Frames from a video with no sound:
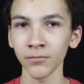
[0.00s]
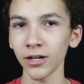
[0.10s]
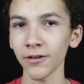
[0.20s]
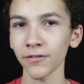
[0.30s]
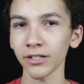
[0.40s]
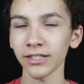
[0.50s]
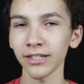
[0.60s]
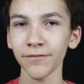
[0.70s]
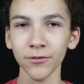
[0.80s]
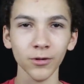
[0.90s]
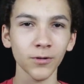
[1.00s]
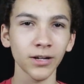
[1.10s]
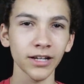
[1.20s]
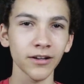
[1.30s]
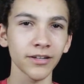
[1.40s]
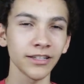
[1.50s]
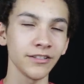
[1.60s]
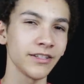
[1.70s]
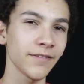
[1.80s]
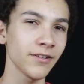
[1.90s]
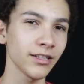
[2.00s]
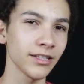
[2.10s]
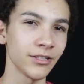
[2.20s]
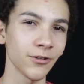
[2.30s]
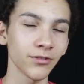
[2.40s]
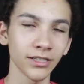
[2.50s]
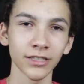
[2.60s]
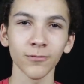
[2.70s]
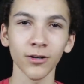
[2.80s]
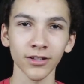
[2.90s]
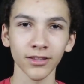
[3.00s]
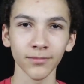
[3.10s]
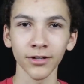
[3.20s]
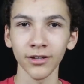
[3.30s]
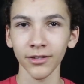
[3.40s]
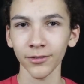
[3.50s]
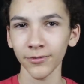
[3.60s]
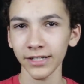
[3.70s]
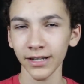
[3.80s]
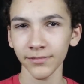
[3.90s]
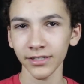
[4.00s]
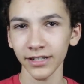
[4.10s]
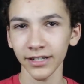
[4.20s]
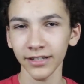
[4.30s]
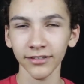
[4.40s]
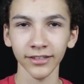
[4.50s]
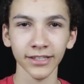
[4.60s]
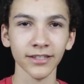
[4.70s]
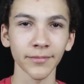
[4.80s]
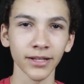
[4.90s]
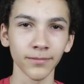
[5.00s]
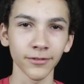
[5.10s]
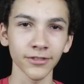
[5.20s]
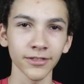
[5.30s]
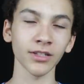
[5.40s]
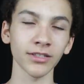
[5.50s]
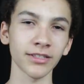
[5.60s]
However, it's never required, and you definitely don't need to walk them 3 times a day like some animals.